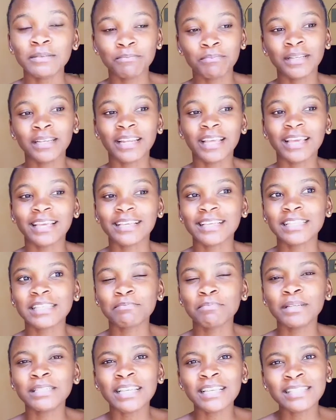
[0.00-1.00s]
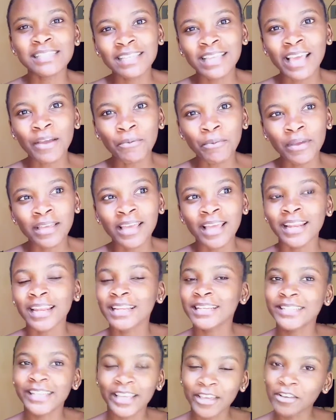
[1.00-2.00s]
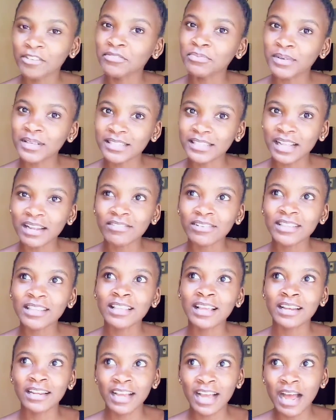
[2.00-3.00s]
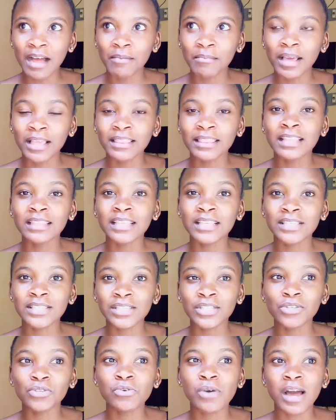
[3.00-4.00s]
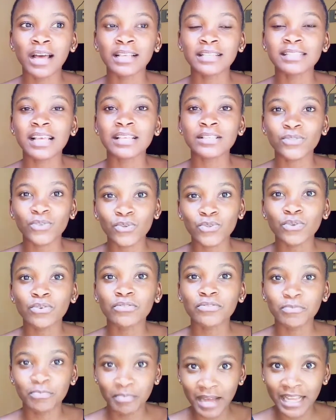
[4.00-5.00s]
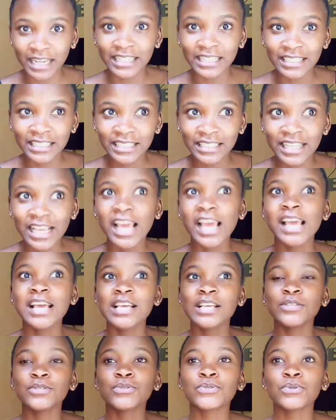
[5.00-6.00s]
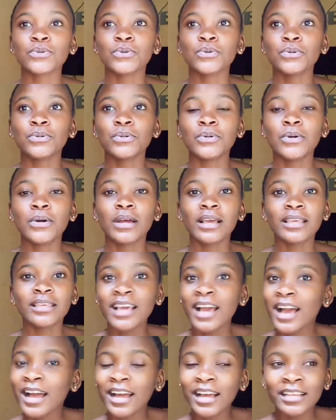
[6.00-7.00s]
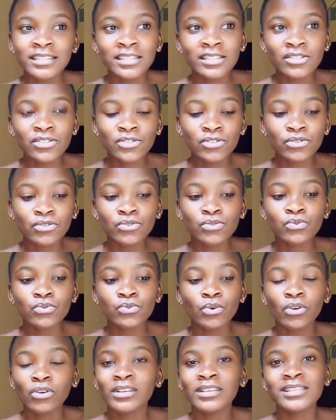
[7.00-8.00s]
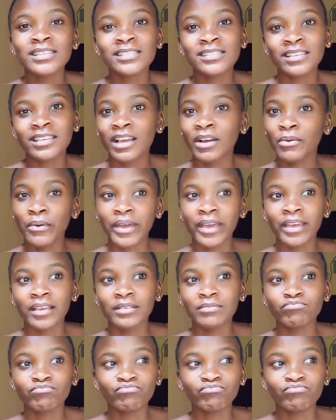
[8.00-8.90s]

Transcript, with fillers: be like it's better i stay away and i take care of myself rather than come and then they see you as a source of money so yeah i just choose to always stay away